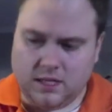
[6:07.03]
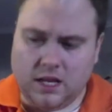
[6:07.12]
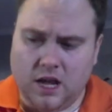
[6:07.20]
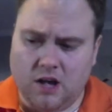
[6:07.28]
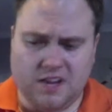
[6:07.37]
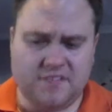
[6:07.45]

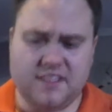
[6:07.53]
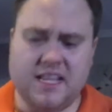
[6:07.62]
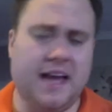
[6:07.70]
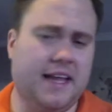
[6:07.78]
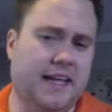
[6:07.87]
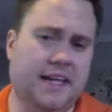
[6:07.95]
I'll give it
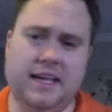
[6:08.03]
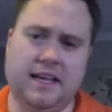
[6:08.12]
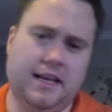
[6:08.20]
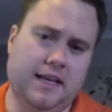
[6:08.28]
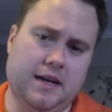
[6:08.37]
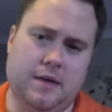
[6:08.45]
that. It
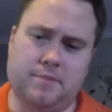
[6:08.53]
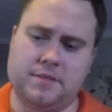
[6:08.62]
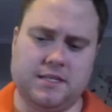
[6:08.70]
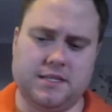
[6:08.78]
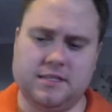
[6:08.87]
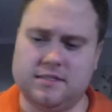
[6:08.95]

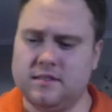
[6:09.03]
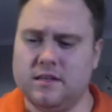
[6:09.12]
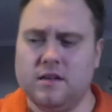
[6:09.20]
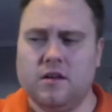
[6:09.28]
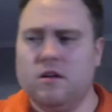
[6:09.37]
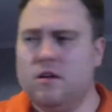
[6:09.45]
encompasses
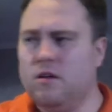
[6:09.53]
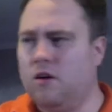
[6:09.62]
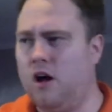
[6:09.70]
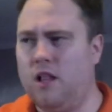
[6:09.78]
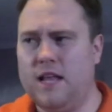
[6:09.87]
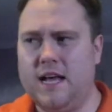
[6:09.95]

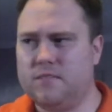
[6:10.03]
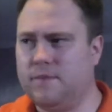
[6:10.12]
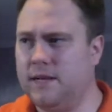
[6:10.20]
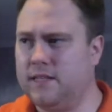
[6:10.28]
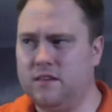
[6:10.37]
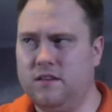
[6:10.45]
all
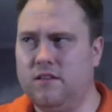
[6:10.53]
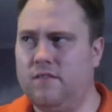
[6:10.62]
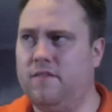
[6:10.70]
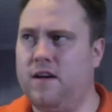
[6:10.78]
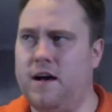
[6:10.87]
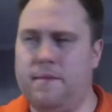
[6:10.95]
aspects of
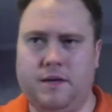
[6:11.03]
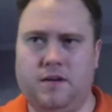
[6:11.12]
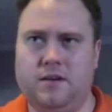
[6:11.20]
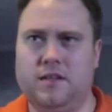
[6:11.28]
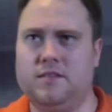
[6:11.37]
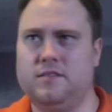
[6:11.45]
hop
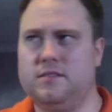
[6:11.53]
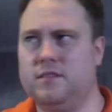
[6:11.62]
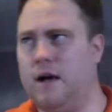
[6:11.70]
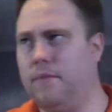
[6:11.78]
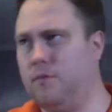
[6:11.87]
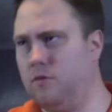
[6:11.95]
bitterness,
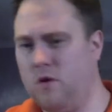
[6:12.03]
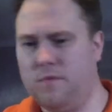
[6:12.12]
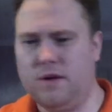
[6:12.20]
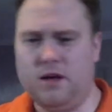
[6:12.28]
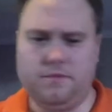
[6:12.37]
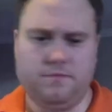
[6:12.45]
hop
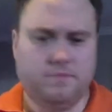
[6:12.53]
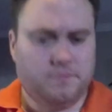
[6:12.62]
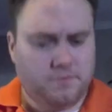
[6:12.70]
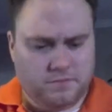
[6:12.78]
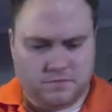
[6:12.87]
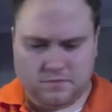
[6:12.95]
aroma.
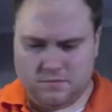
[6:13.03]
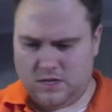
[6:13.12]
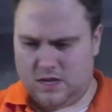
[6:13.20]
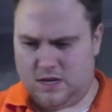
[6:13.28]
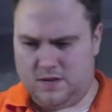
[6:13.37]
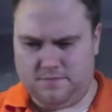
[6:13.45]

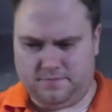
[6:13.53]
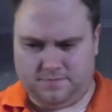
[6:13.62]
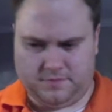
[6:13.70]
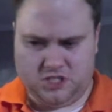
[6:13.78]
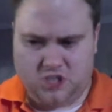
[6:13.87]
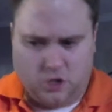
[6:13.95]

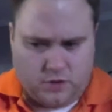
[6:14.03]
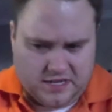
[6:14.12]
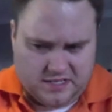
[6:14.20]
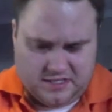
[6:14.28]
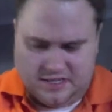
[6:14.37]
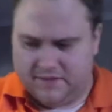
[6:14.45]

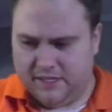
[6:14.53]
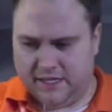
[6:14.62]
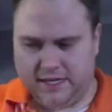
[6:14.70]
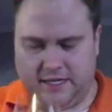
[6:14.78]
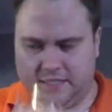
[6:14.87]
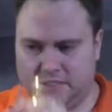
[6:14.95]
Showcases everything
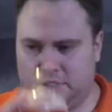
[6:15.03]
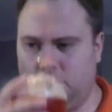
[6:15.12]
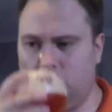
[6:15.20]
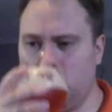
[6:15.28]
it needs to.